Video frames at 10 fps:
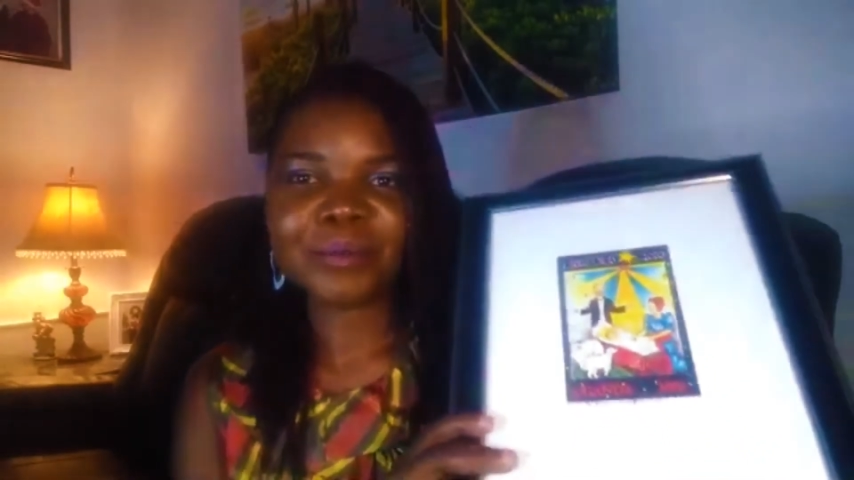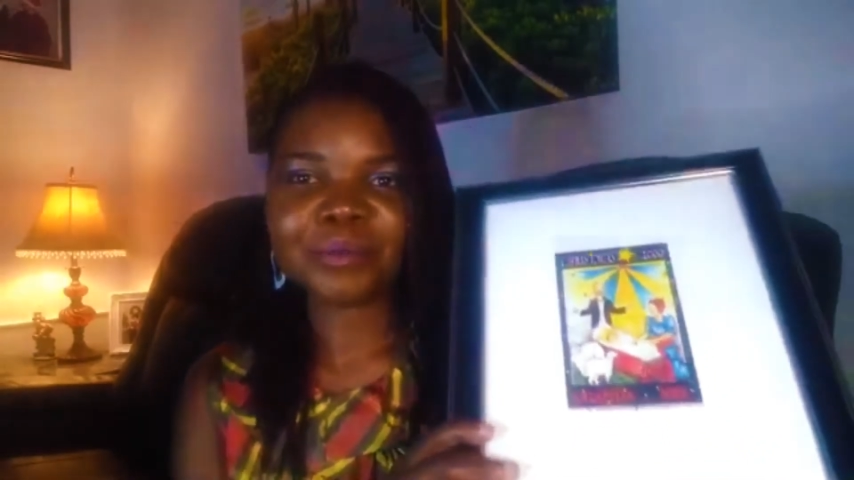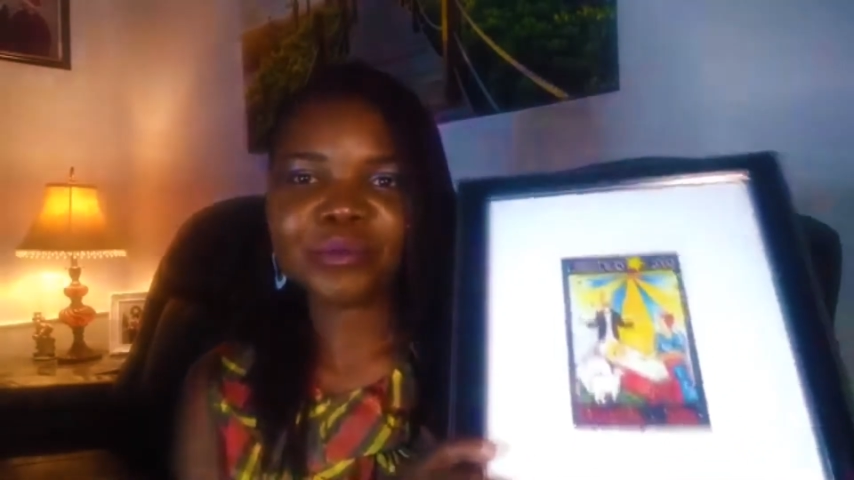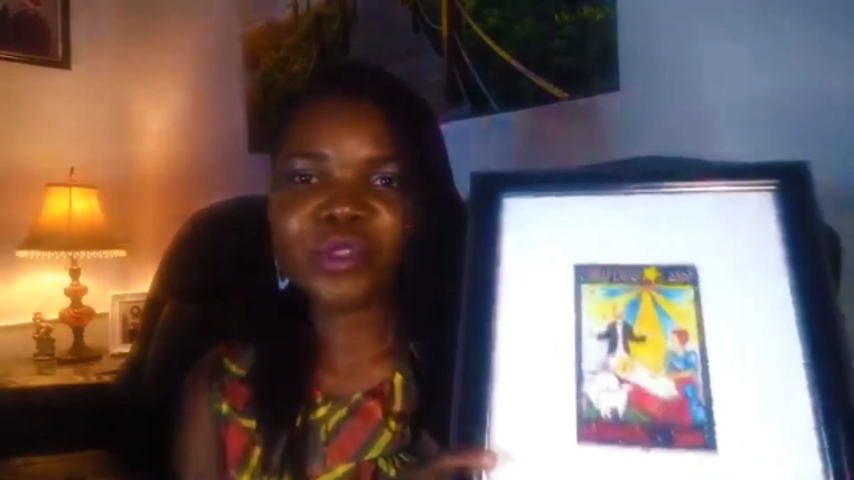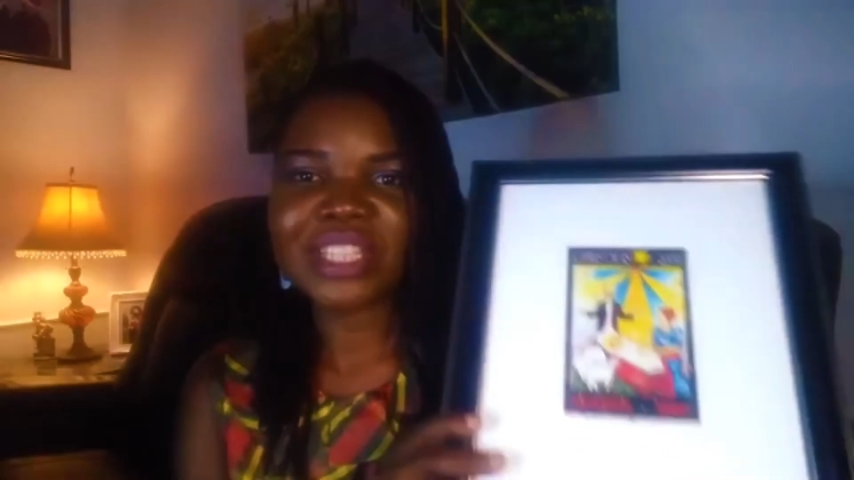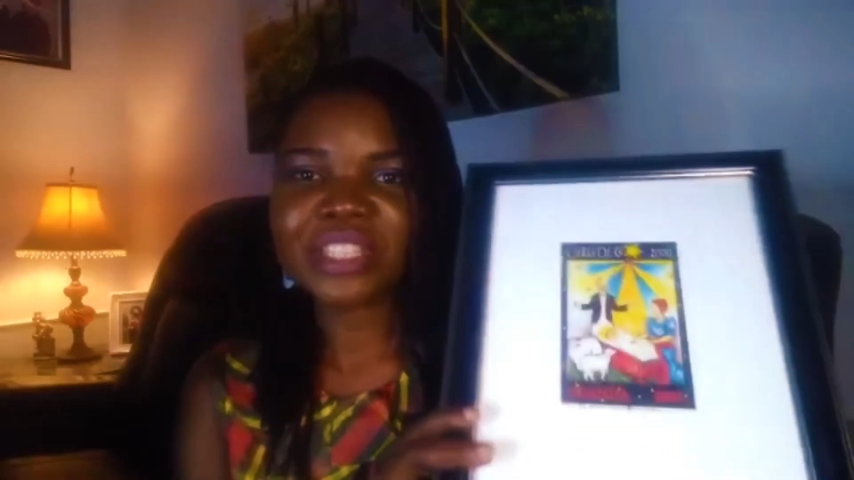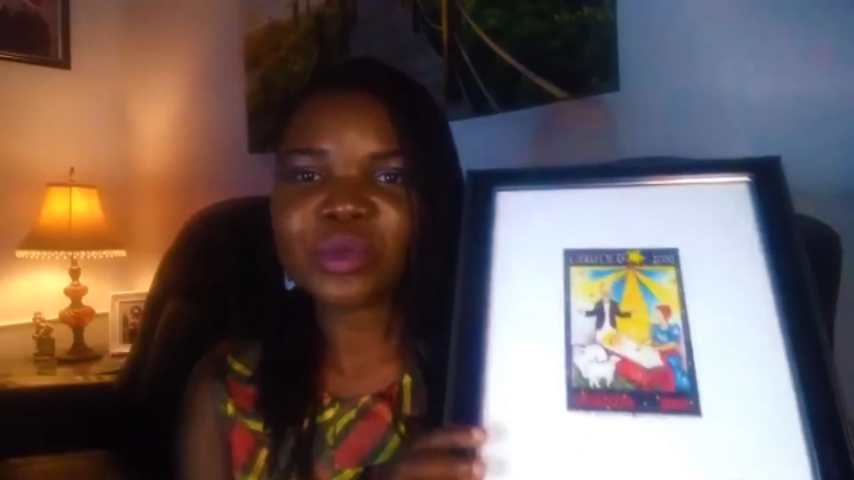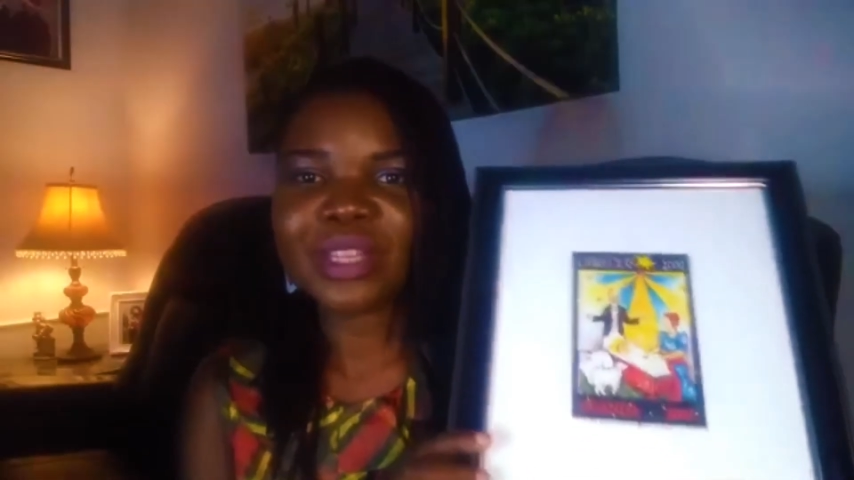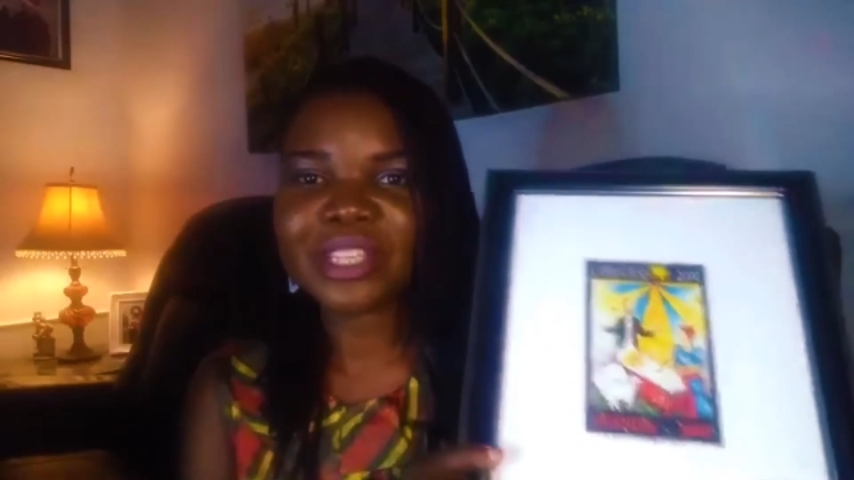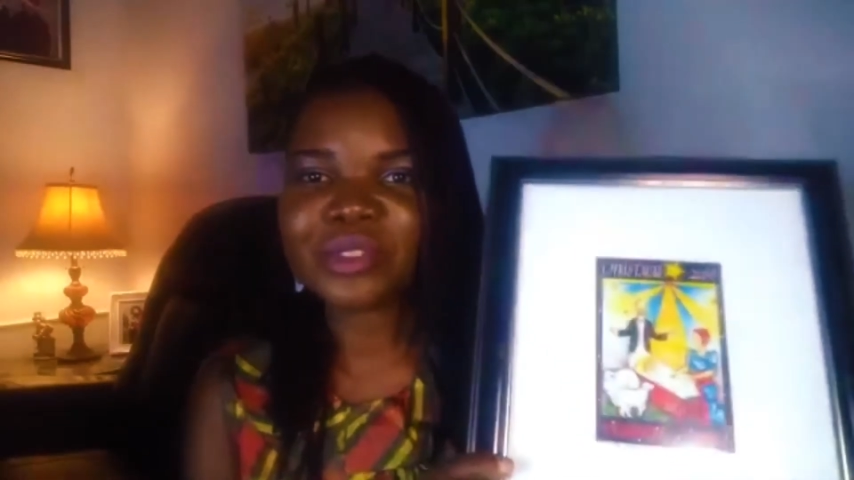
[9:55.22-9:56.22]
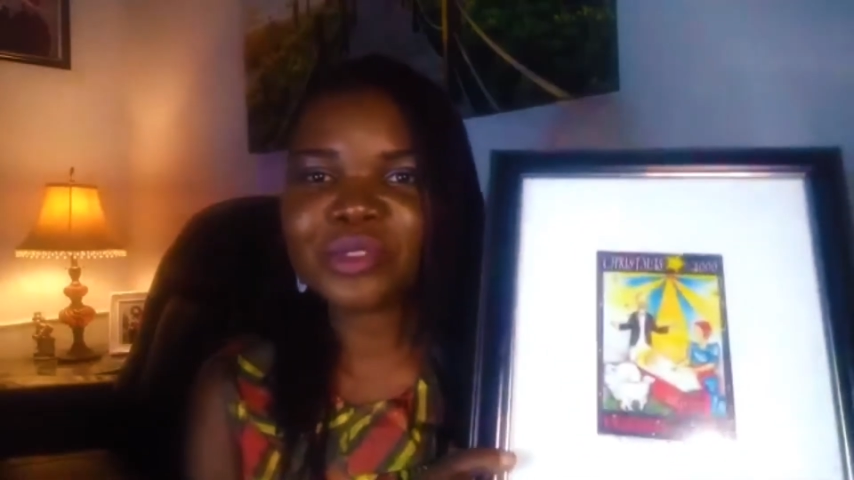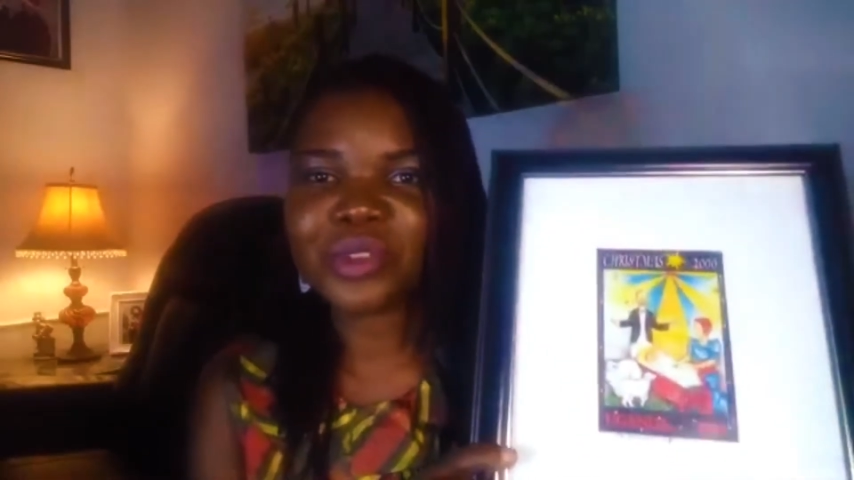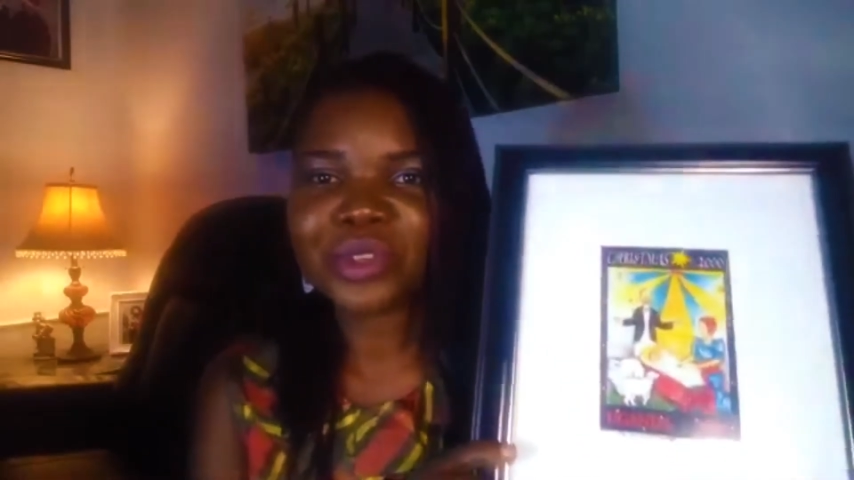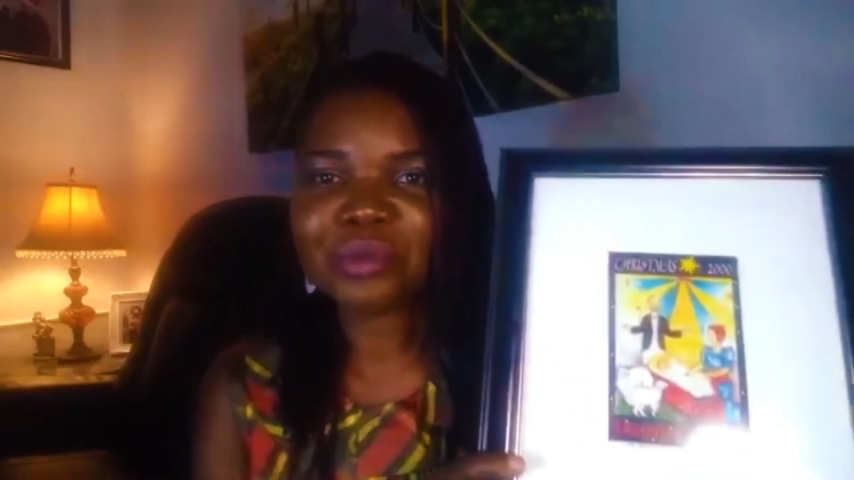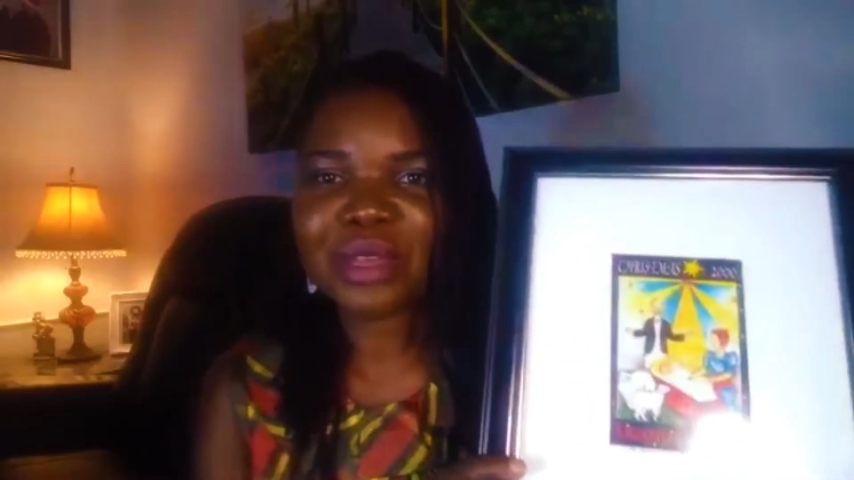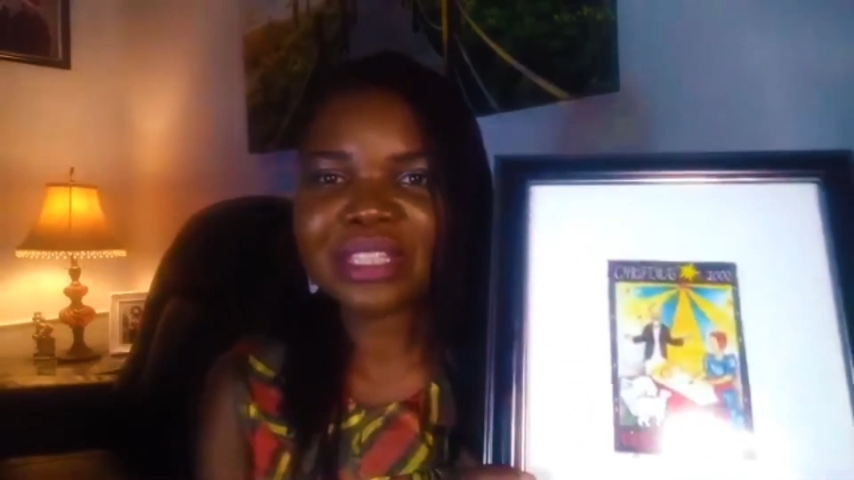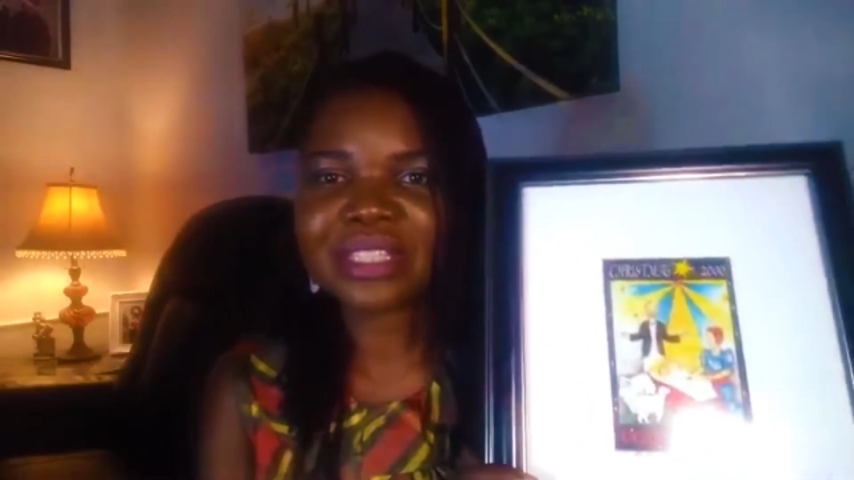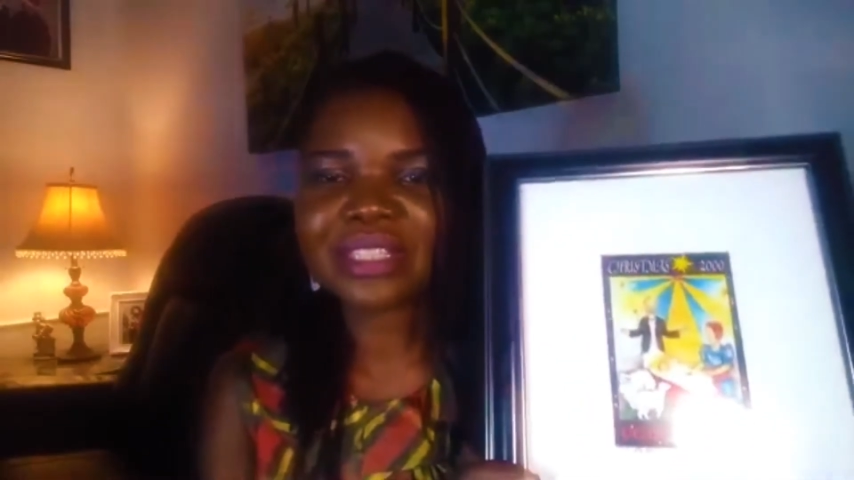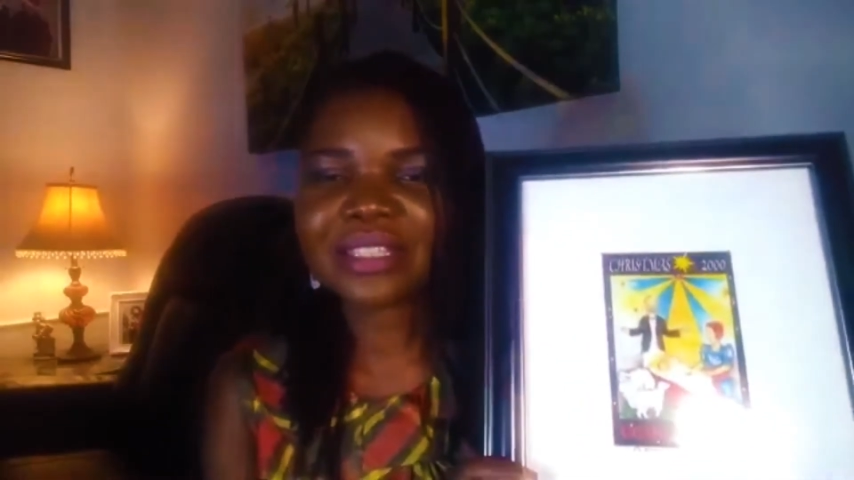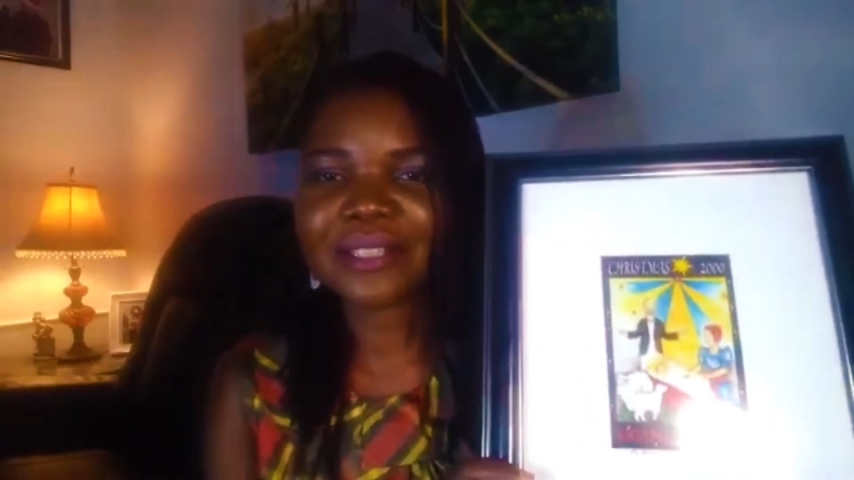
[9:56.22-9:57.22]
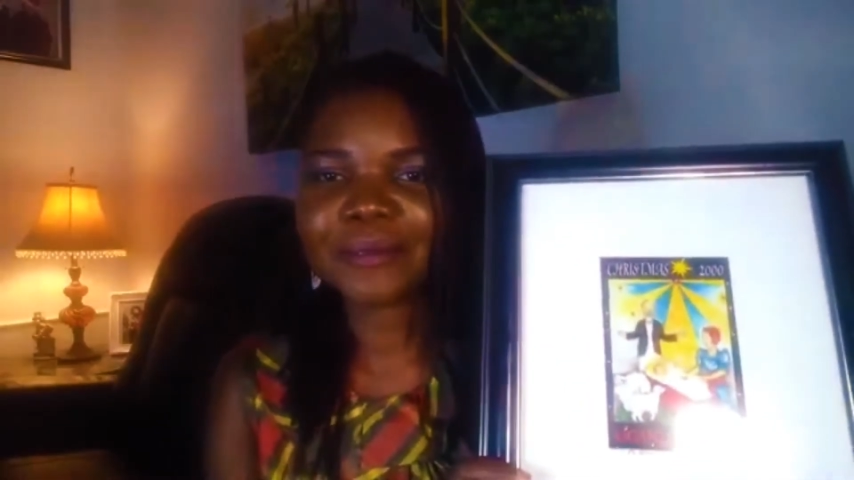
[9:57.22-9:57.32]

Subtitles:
So I just wanted to document